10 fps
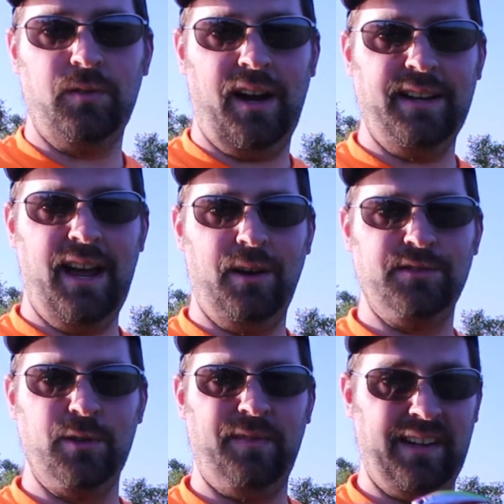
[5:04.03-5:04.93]
right now,
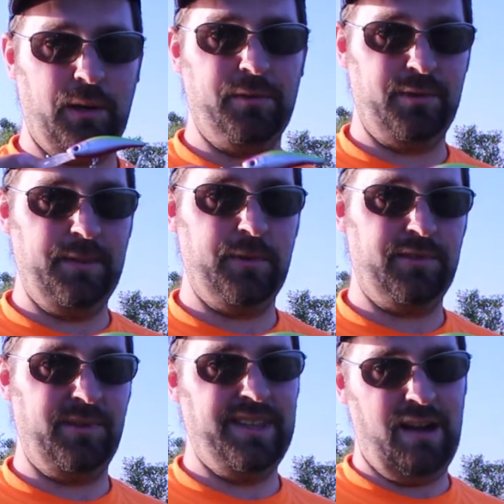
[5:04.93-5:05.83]
so if I can go 3 for
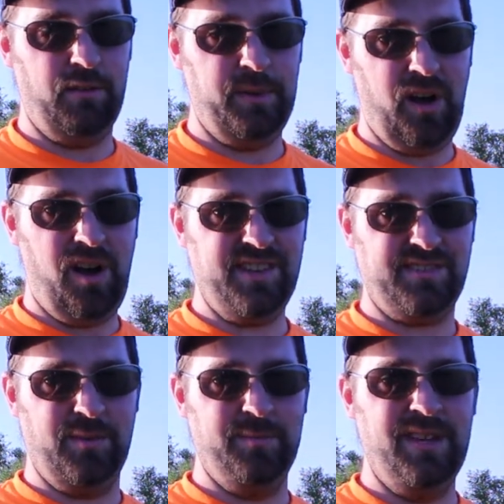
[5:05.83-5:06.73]
3, that would be
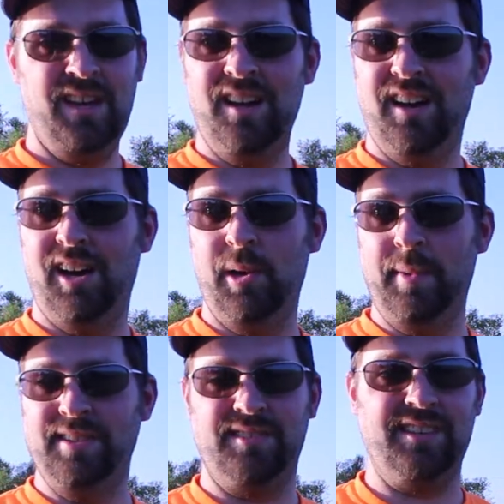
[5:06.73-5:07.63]
awesome.
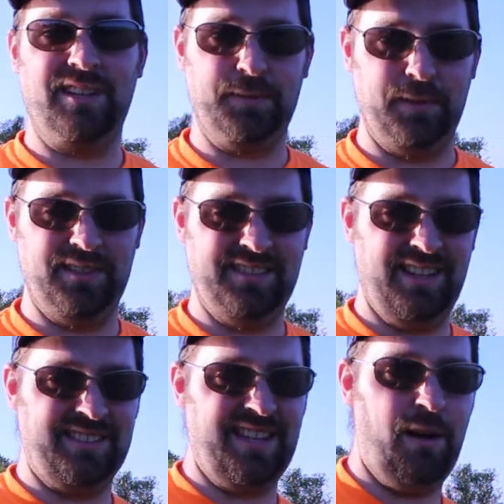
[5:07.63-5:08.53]
And 6 for
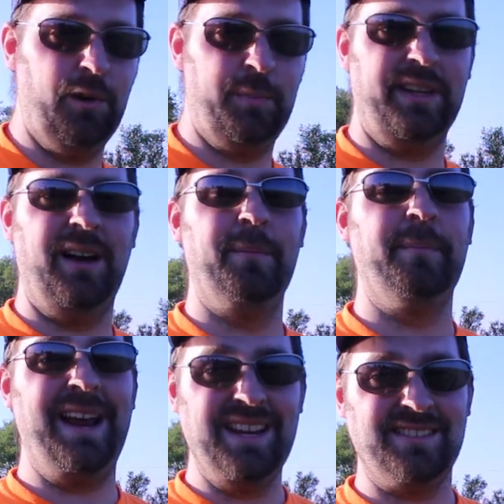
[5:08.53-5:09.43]
6, that would be
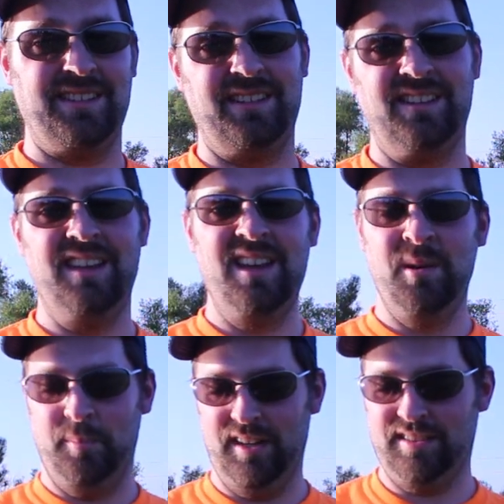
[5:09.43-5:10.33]
amazing.
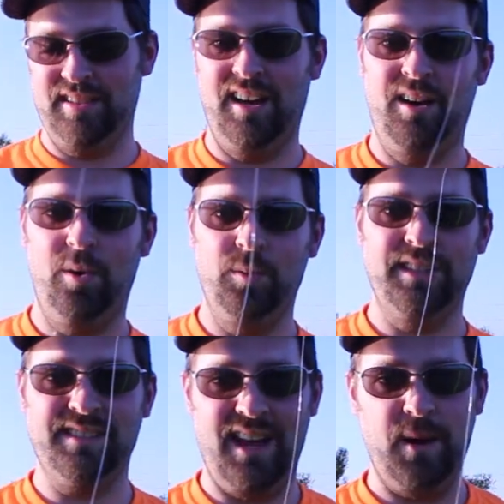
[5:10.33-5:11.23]
But
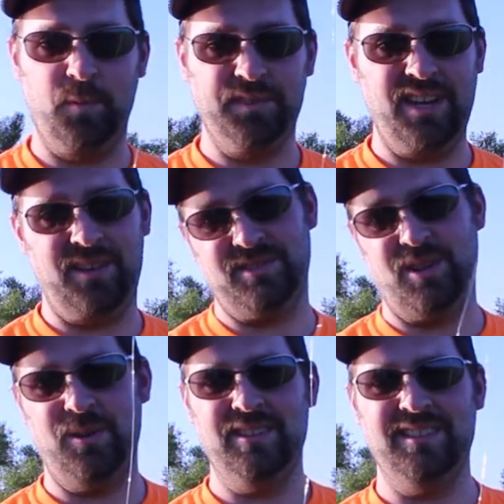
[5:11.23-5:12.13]
only time will tell,
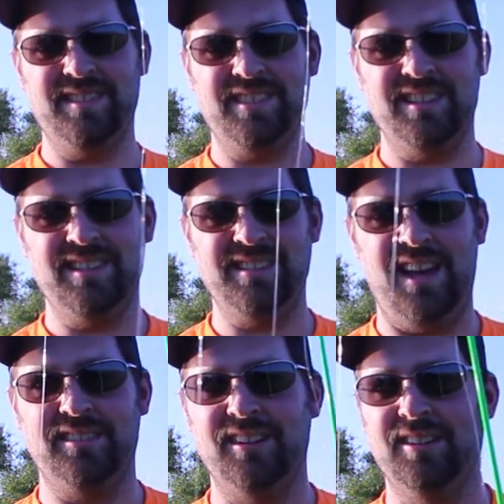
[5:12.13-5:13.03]
so let's get this
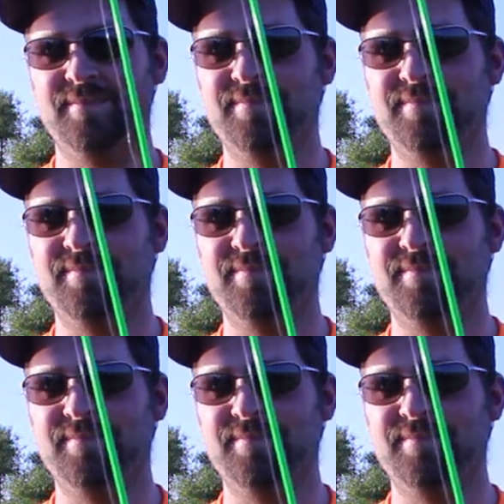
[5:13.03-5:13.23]
out there.